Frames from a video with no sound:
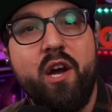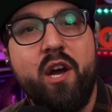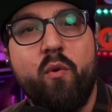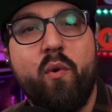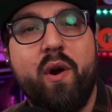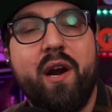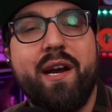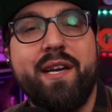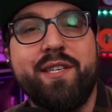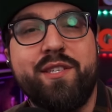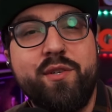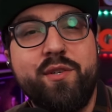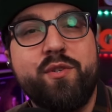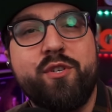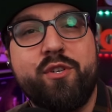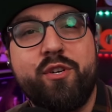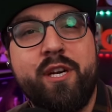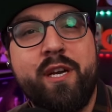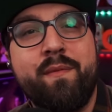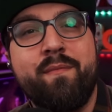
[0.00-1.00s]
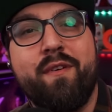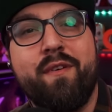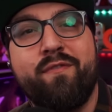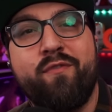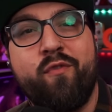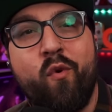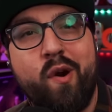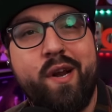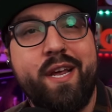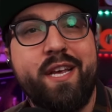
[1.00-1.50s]
where i do stream
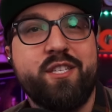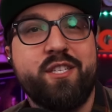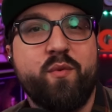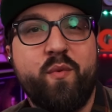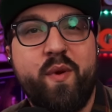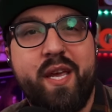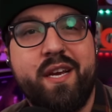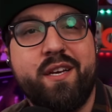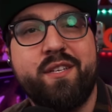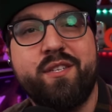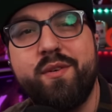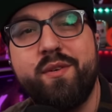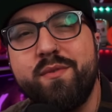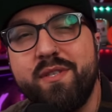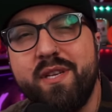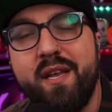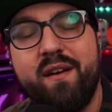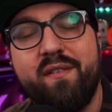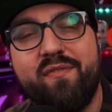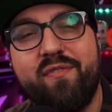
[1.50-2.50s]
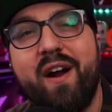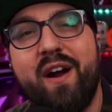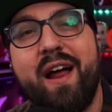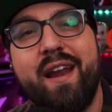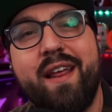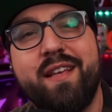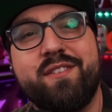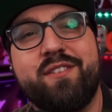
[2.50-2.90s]
four days a week tuesday to friday